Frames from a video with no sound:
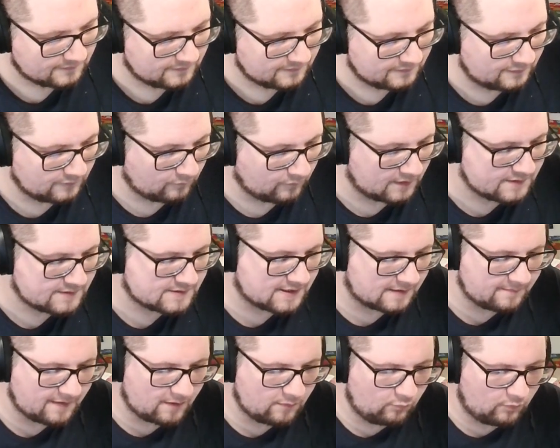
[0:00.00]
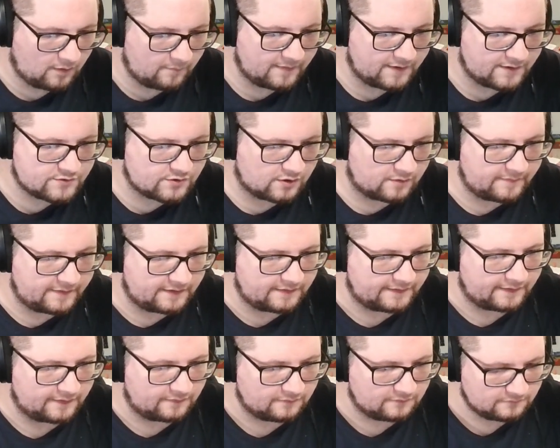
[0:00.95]
The one time I want my
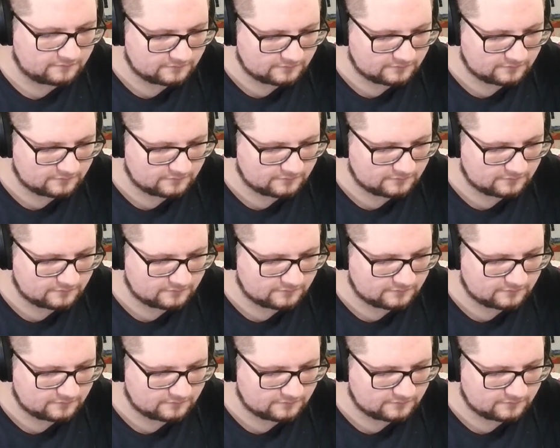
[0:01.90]
Charmeleon.